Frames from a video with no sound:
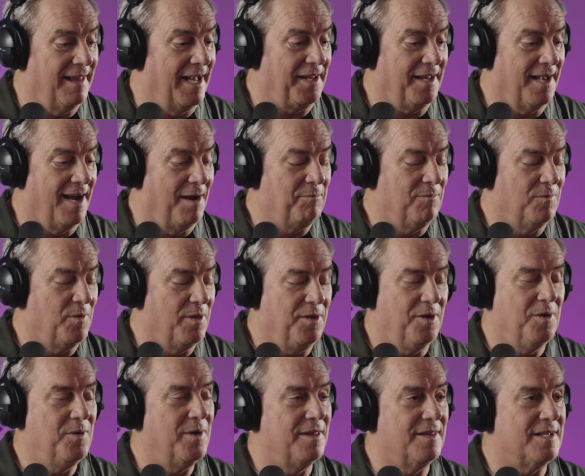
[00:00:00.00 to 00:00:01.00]
I'm with
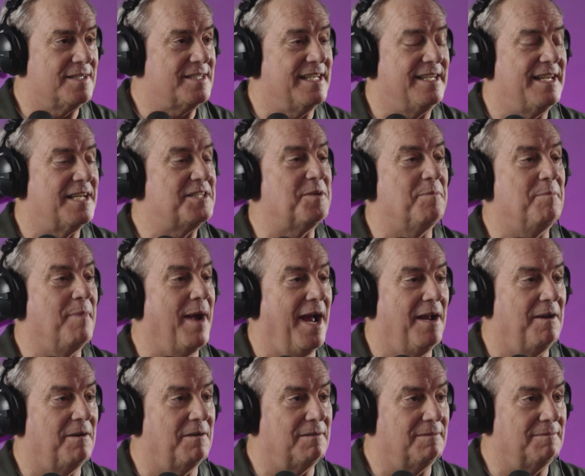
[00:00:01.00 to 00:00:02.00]
you on this. It doesn't
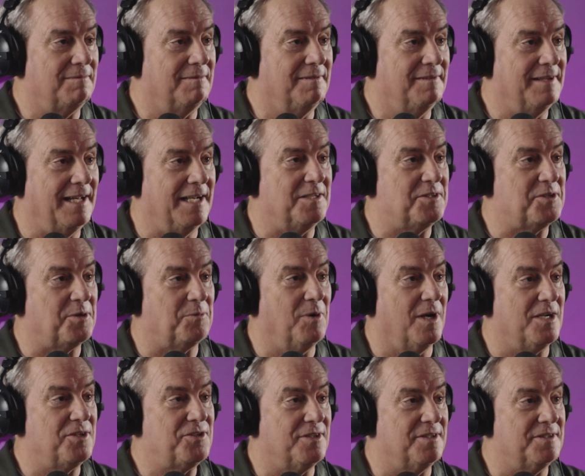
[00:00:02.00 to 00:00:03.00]
matter that it's the
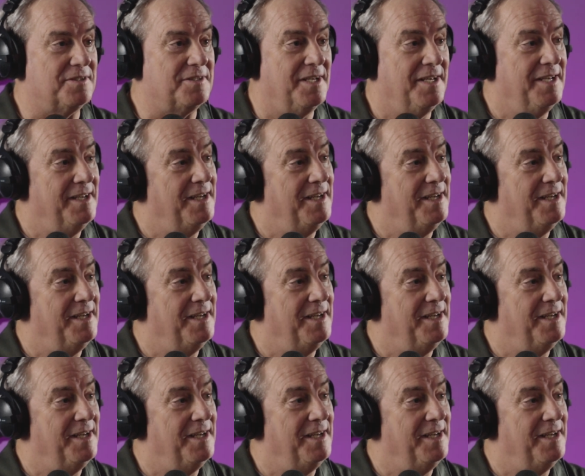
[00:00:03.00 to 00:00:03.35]
Russians.